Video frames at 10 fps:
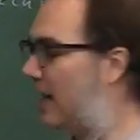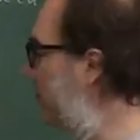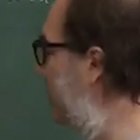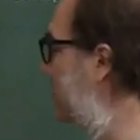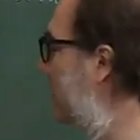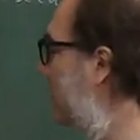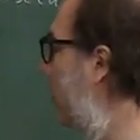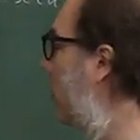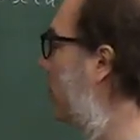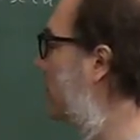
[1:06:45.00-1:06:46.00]
happen is that the
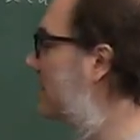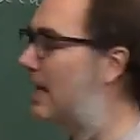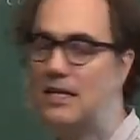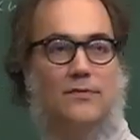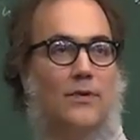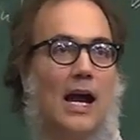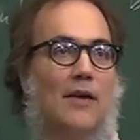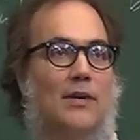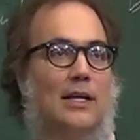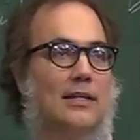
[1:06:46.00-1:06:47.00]
orbit stays
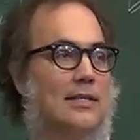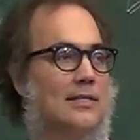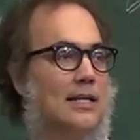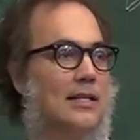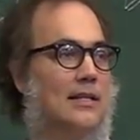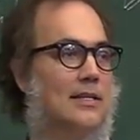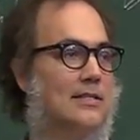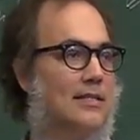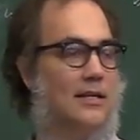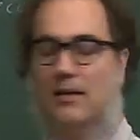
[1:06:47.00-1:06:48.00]
forever in this
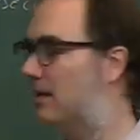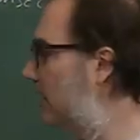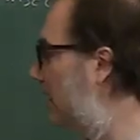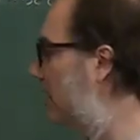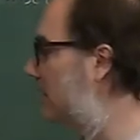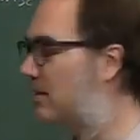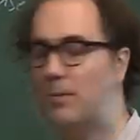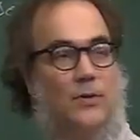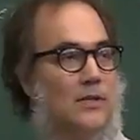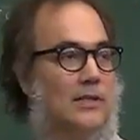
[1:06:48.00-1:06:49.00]

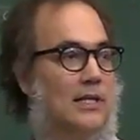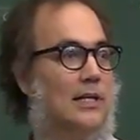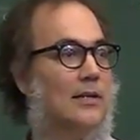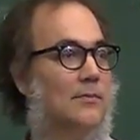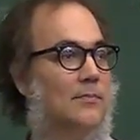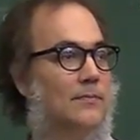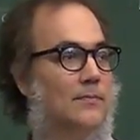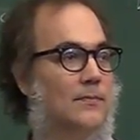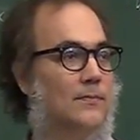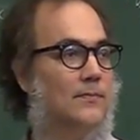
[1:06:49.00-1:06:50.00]
quadrant here.
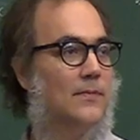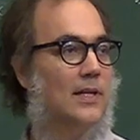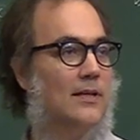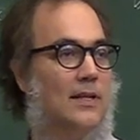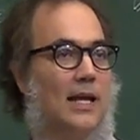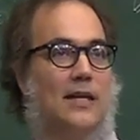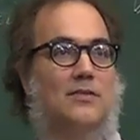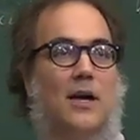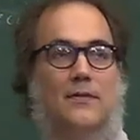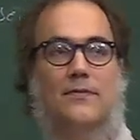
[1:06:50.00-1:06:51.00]
It has,
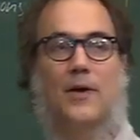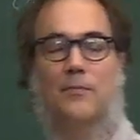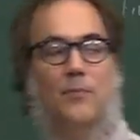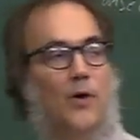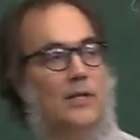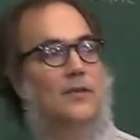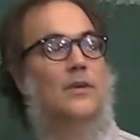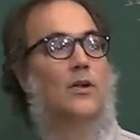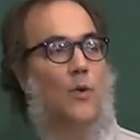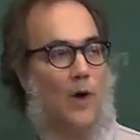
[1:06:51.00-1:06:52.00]
at some point, it
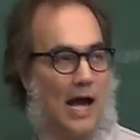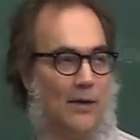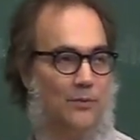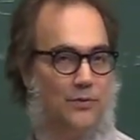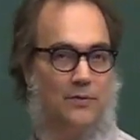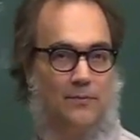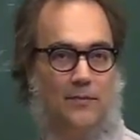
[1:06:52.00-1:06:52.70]
will go out